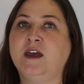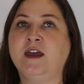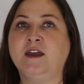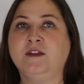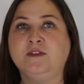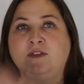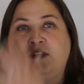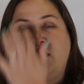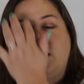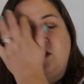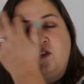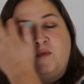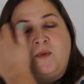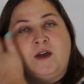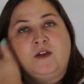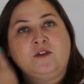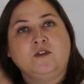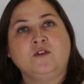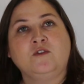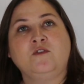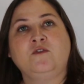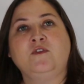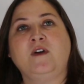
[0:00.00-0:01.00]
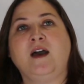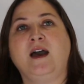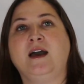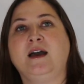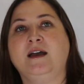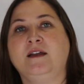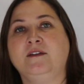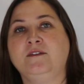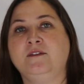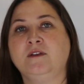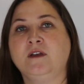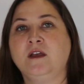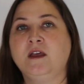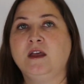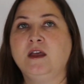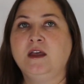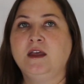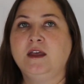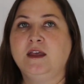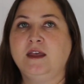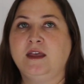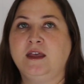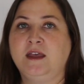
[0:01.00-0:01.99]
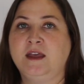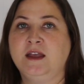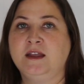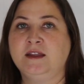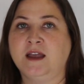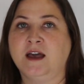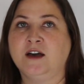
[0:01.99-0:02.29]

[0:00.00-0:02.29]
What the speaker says: And that's why you'll find in